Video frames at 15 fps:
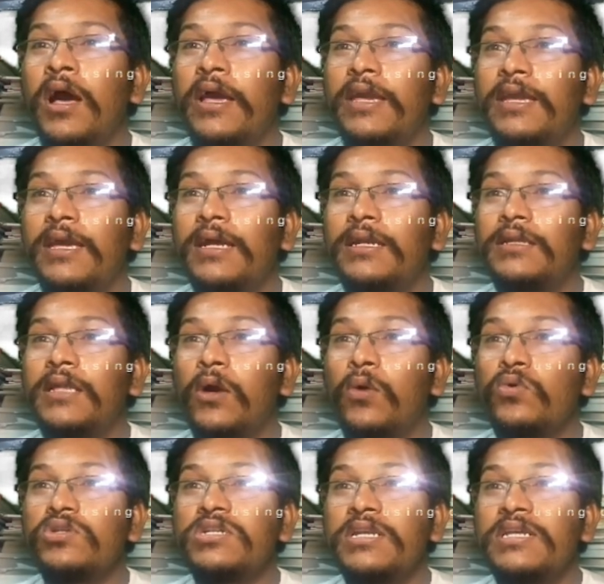Here the
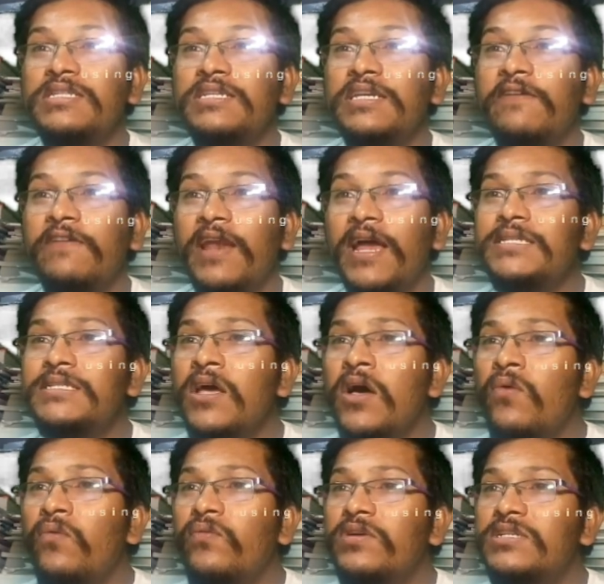question is given as
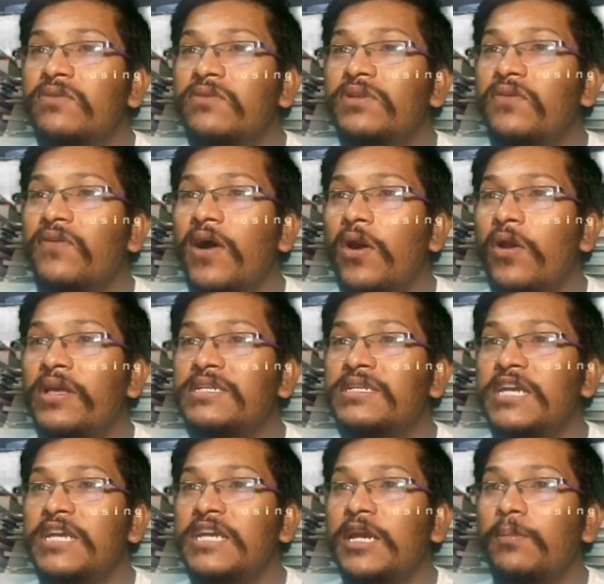which of the following
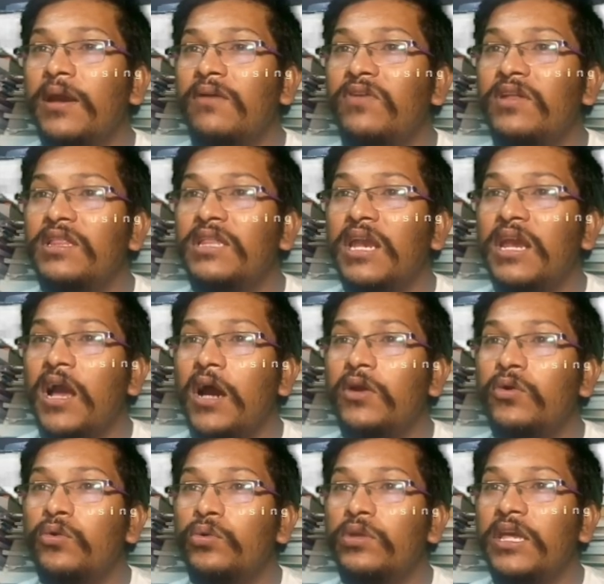statement with
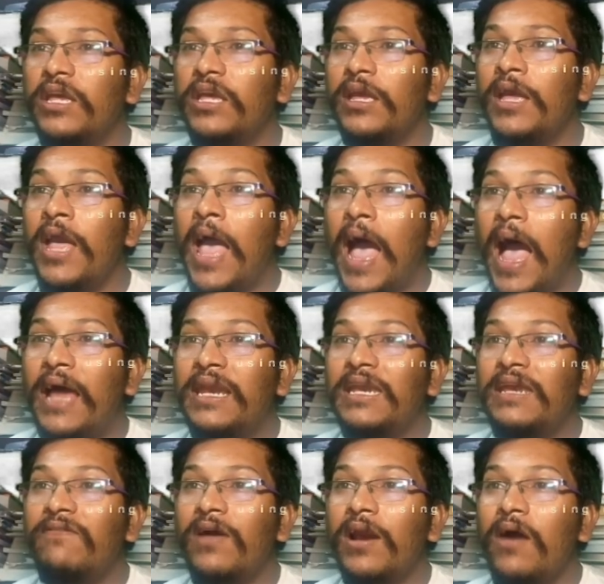regard to the
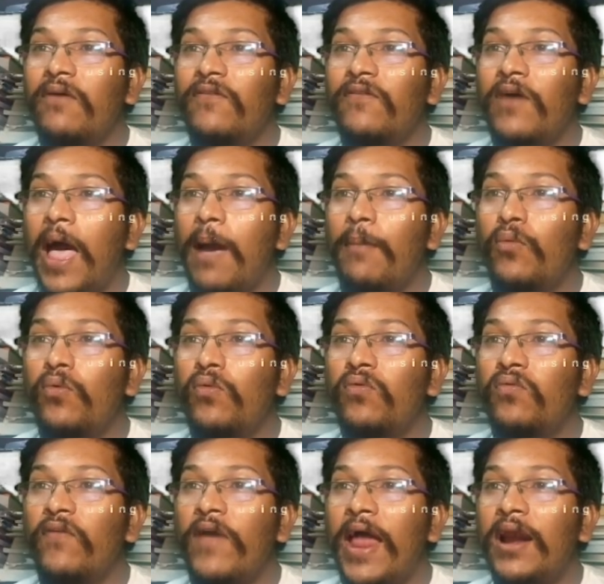arrival of Amur
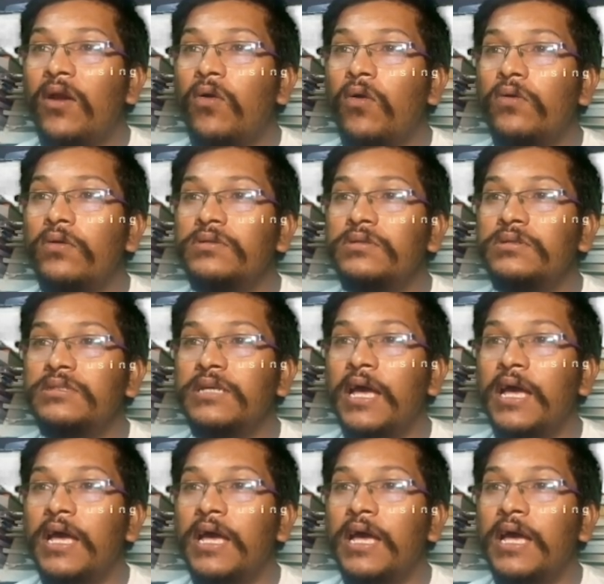falcons